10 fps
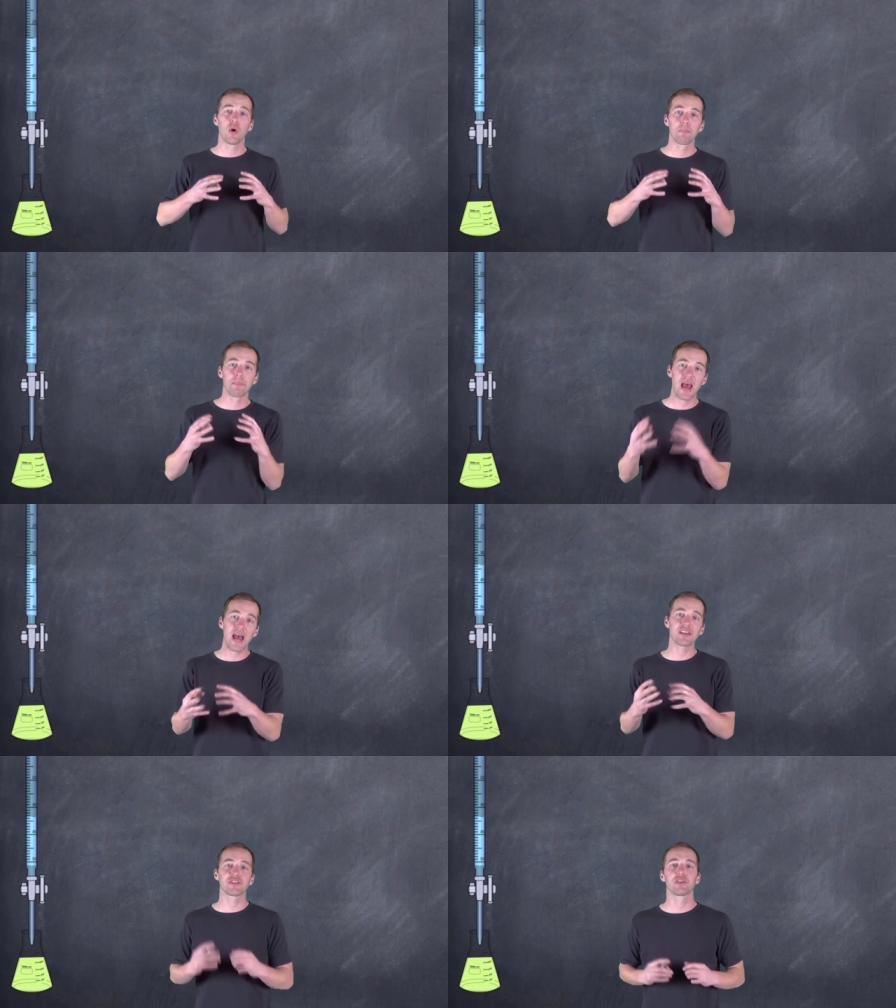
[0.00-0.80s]
go
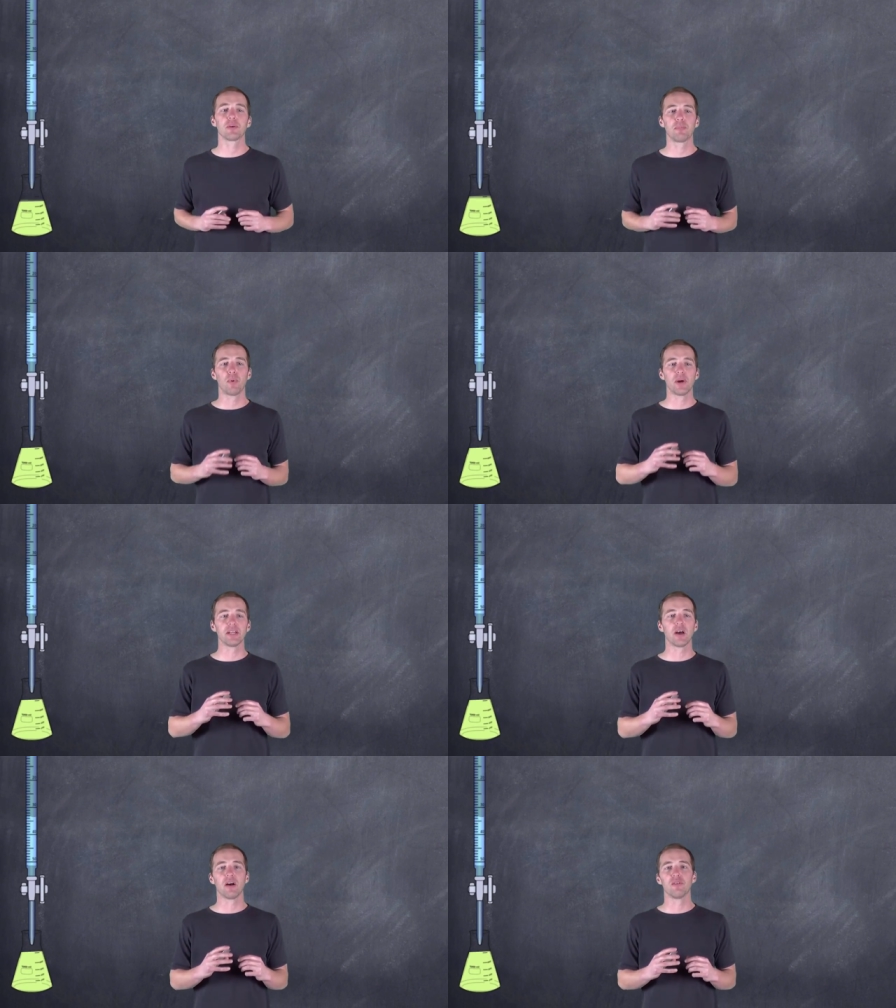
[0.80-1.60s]
past the
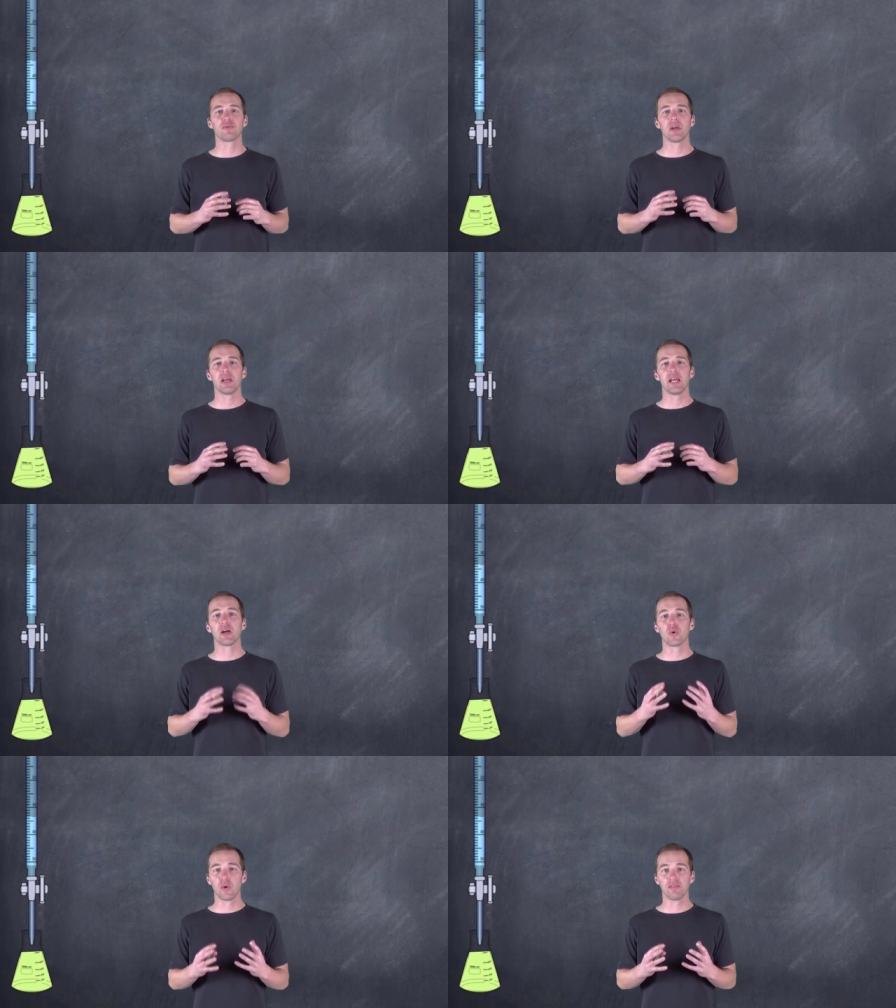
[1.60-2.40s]
point of
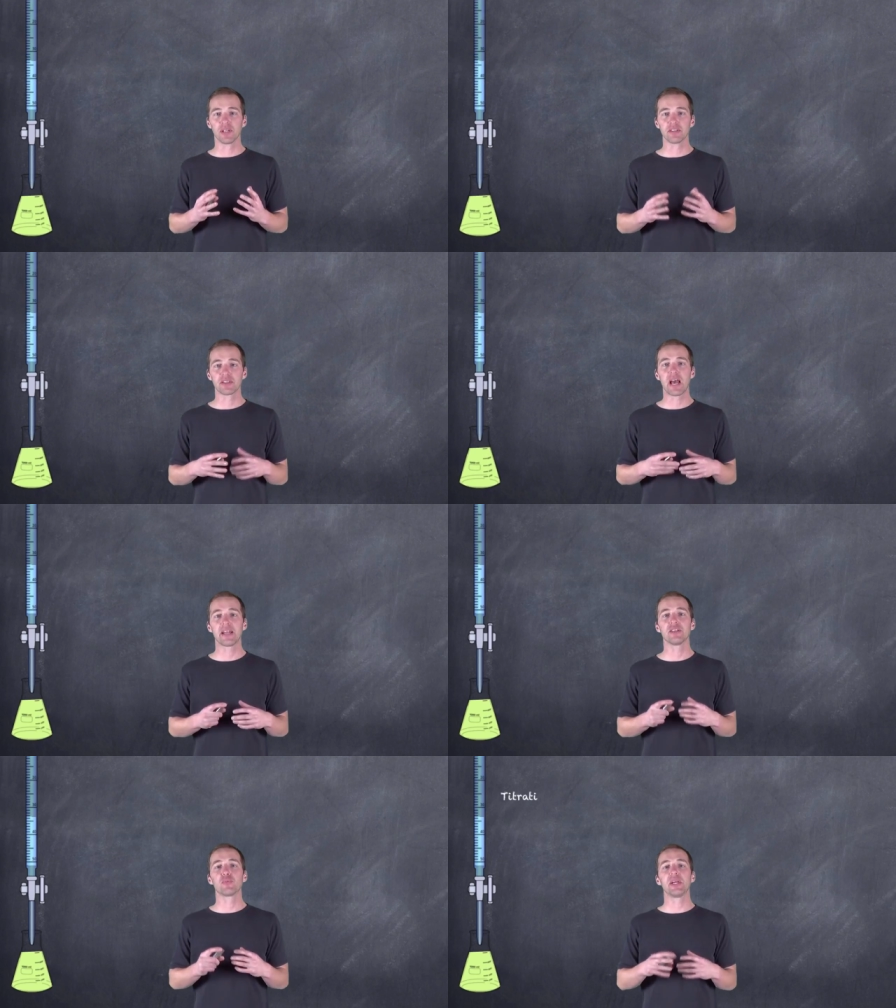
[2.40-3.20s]
equivalence.
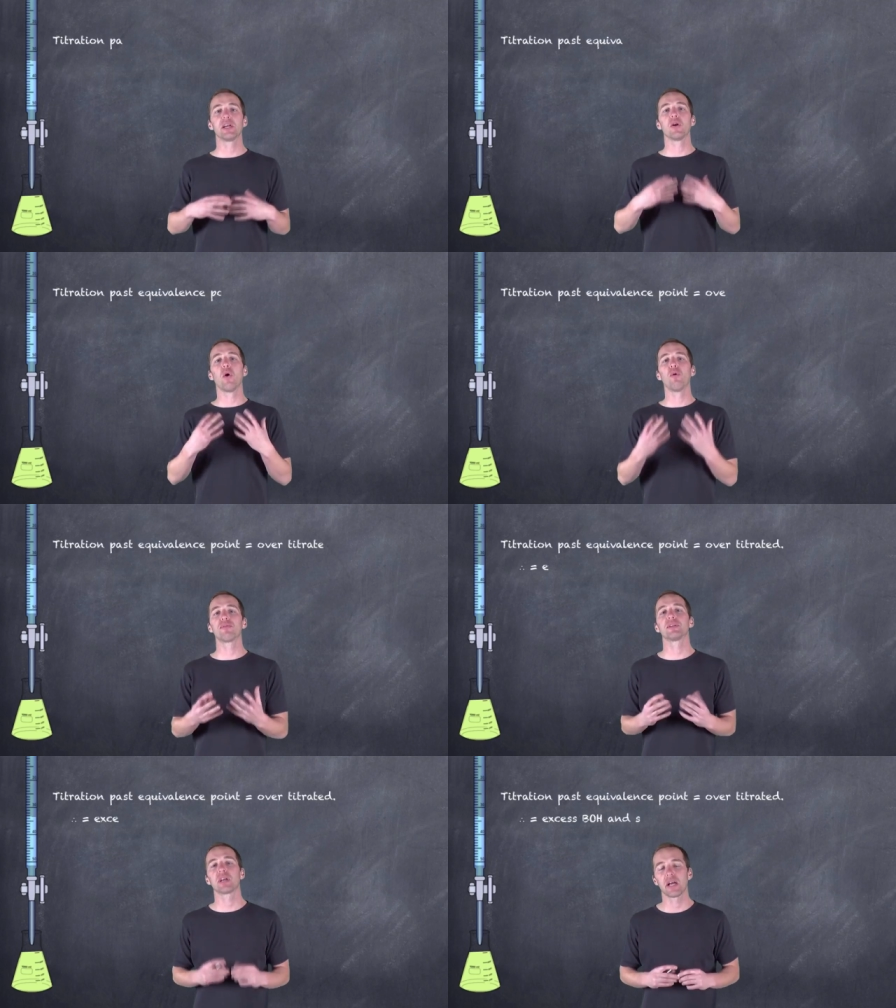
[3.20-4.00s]
That is, we can
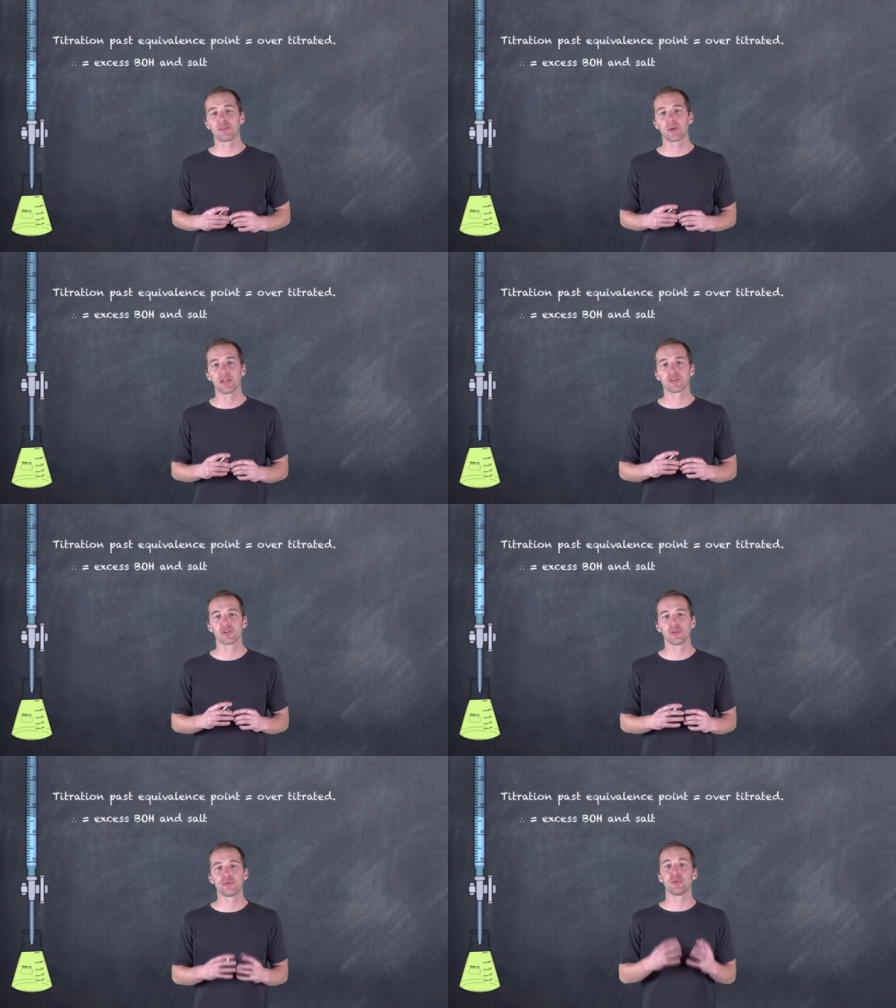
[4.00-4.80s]
over titrate a
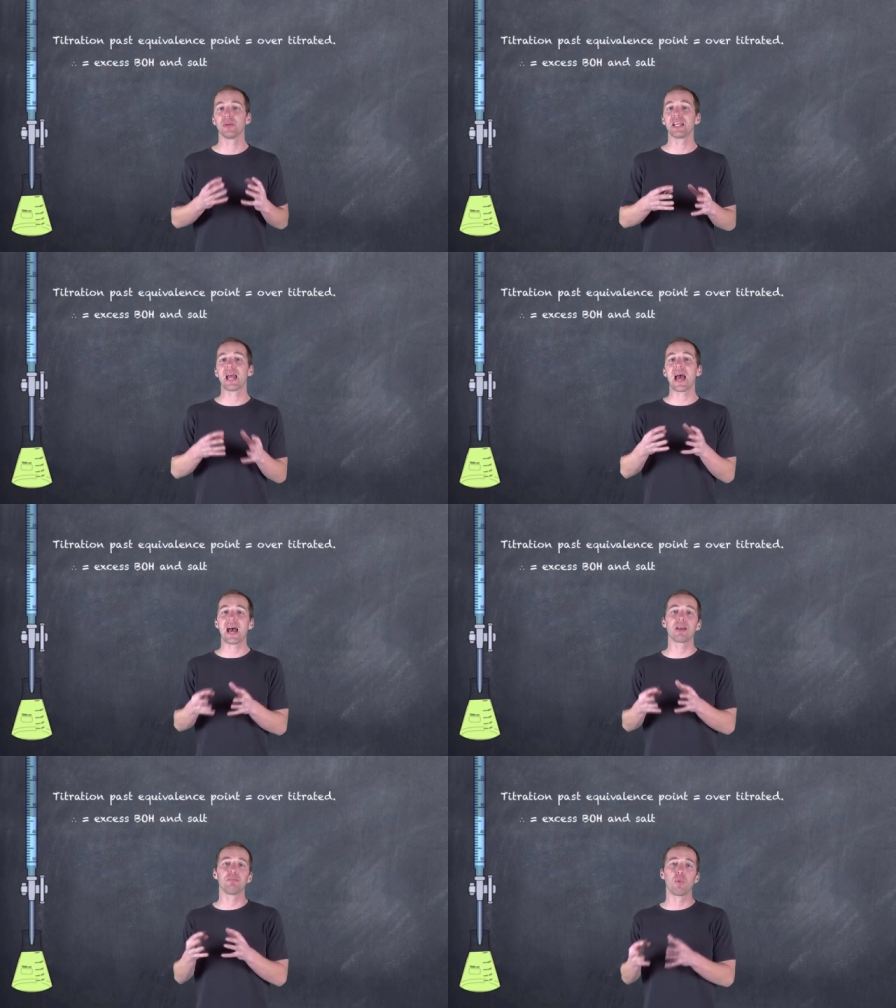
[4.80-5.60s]
solution. We can
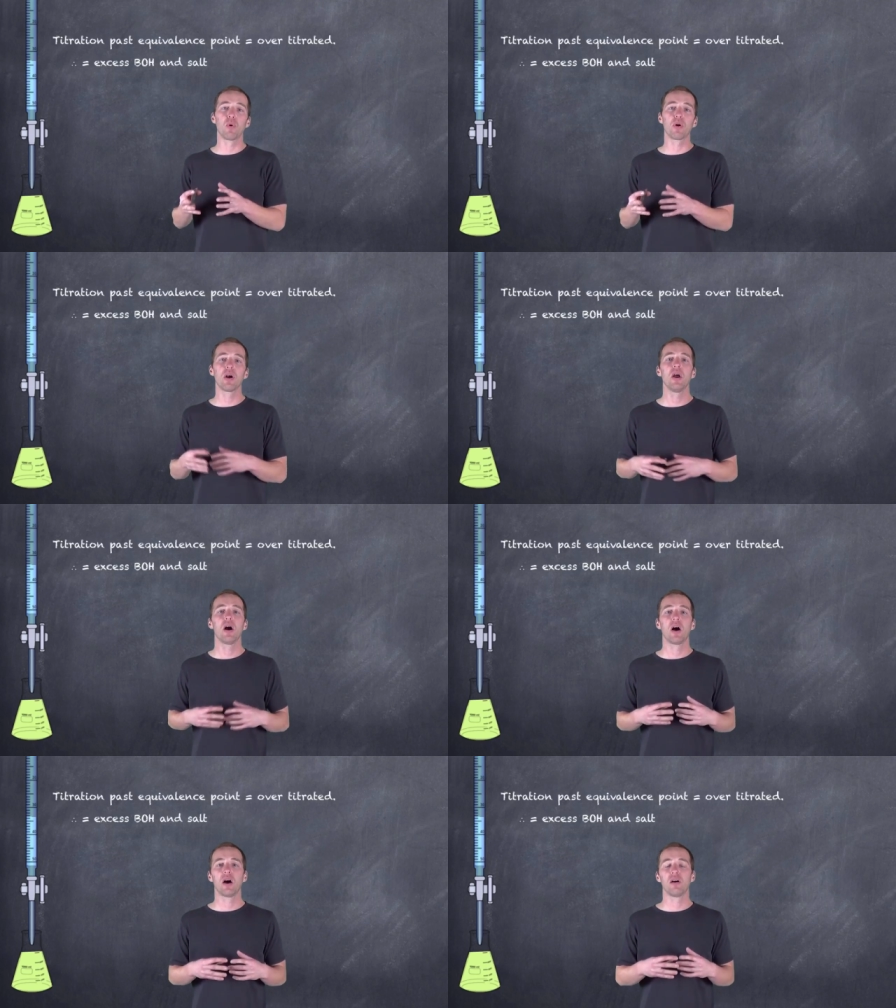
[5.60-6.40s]
add more
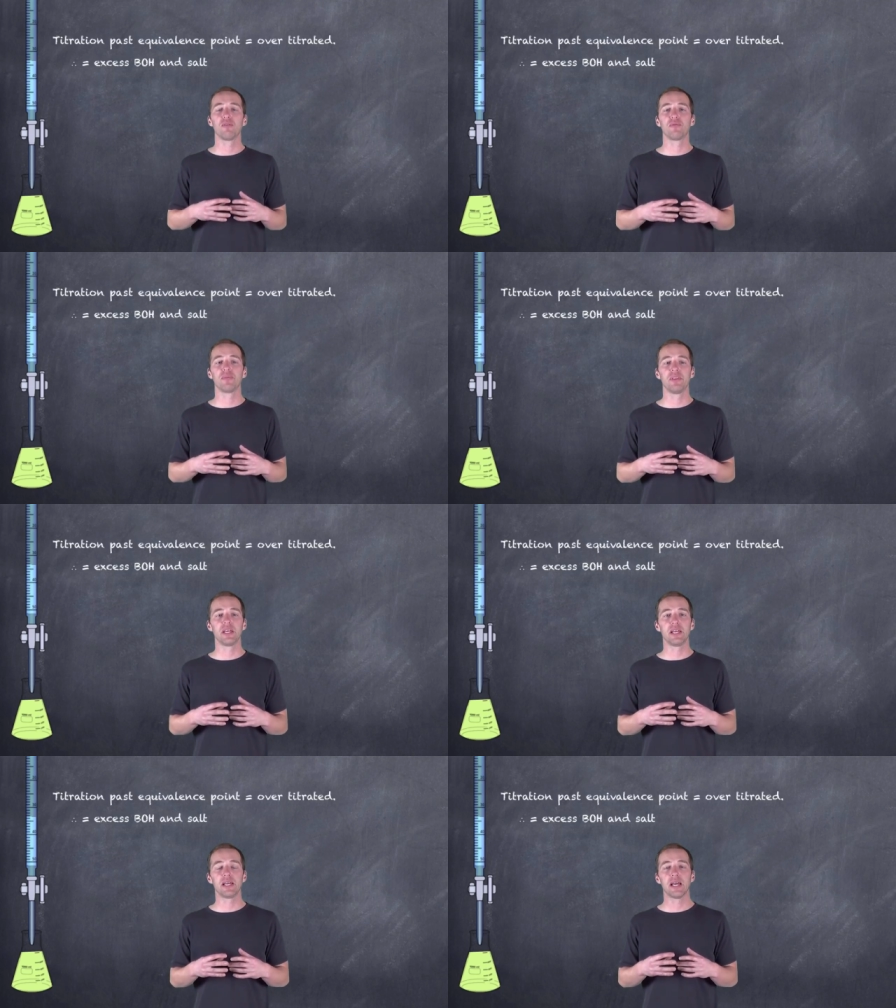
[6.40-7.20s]
of
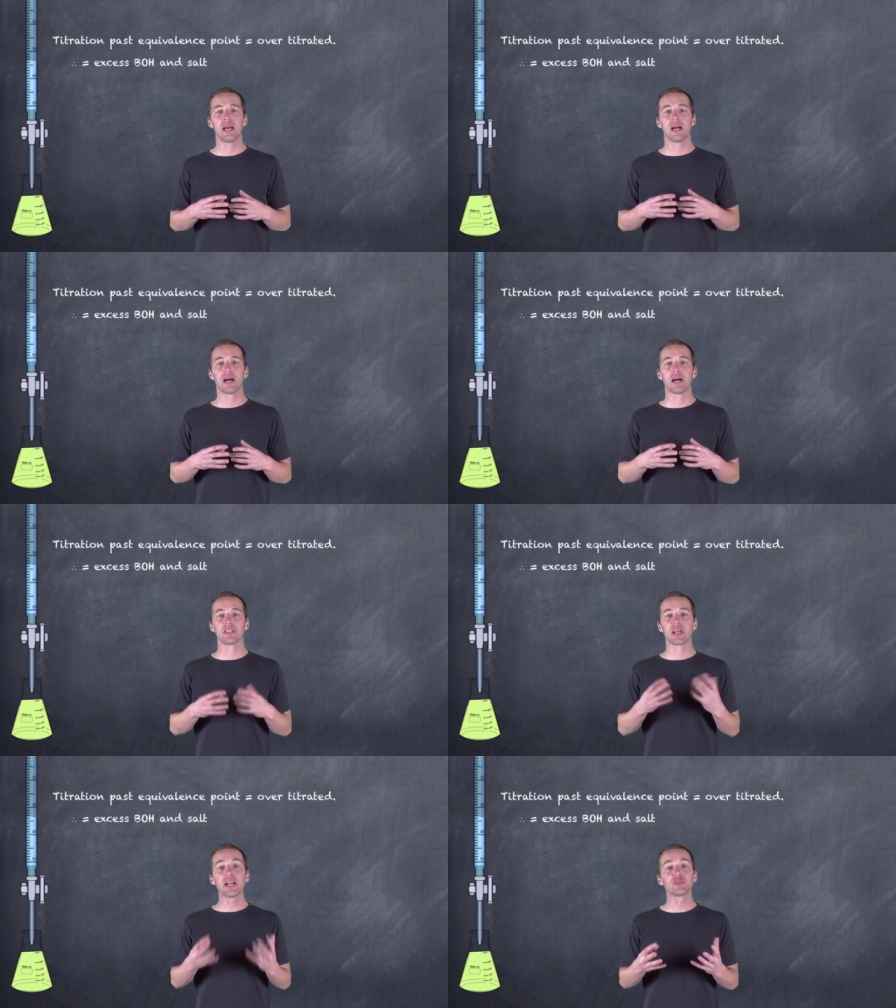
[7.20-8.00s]
the
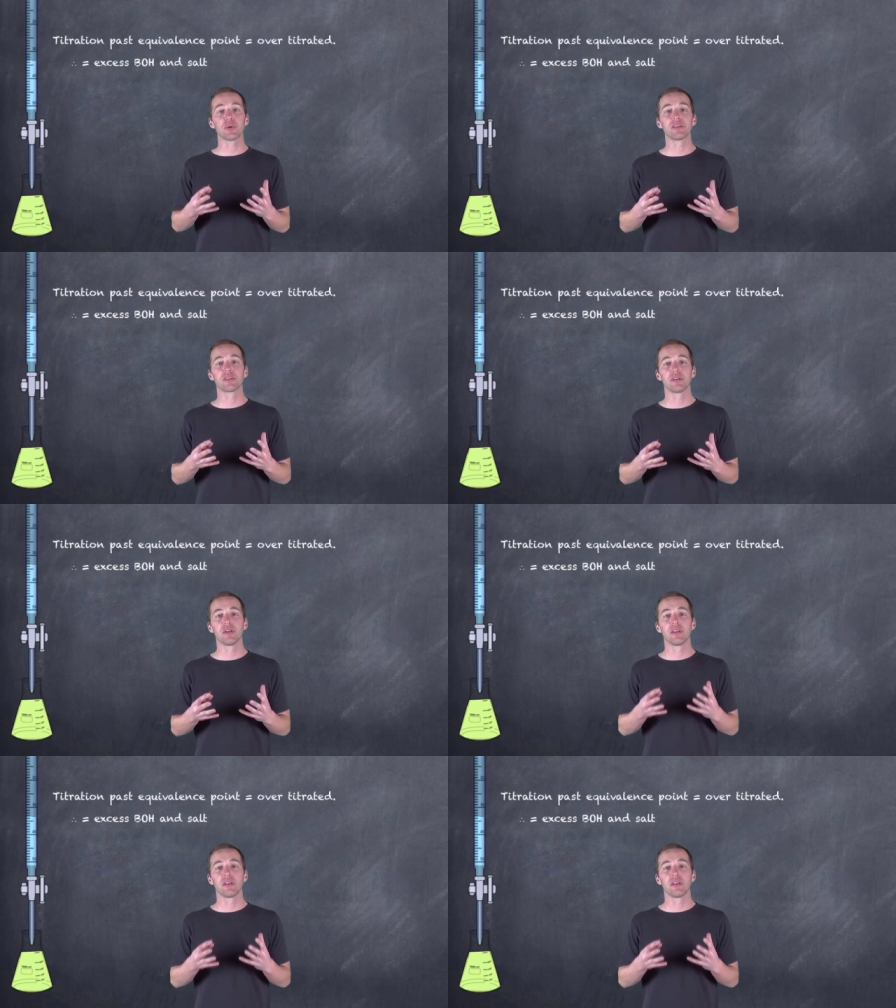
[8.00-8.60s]
uh, titrant